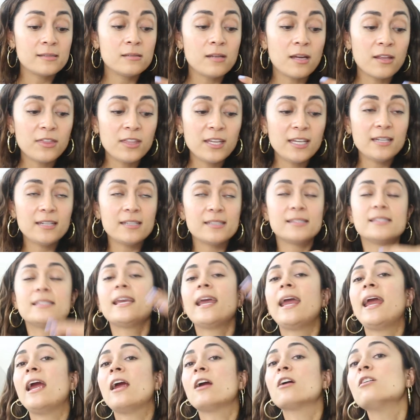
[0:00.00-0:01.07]
Nothing
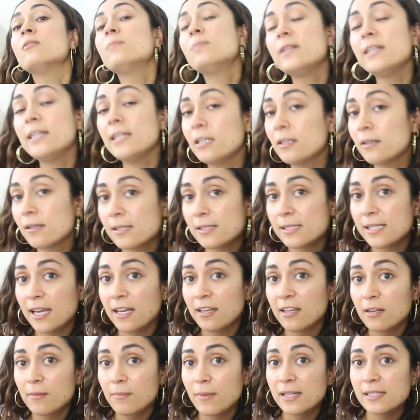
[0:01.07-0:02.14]
terribly
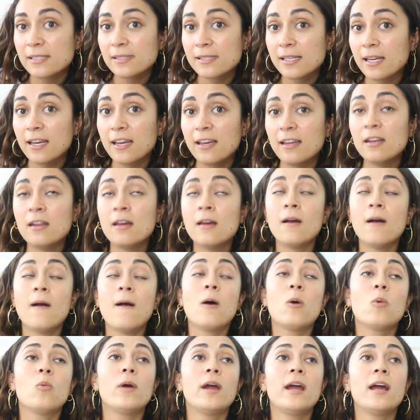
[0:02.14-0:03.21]
irritated my skin
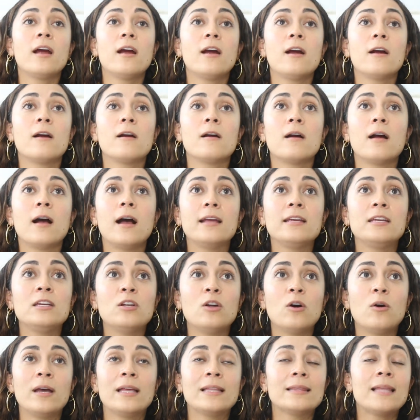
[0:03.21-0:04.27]
where, you
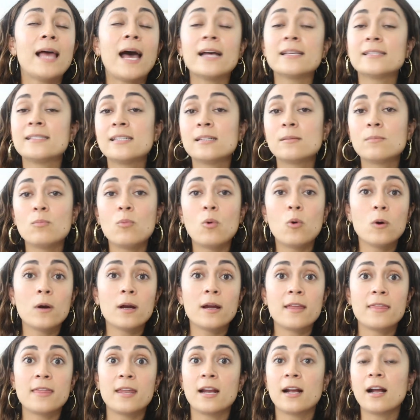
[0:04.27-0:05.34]
know, it lasted
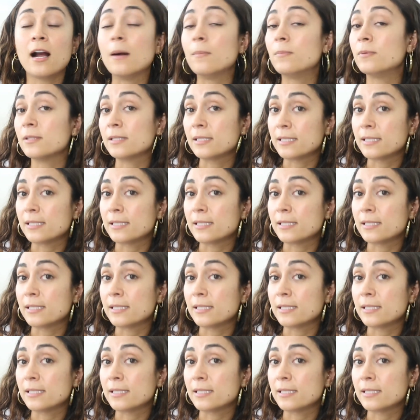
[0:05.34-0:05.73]
more than a couple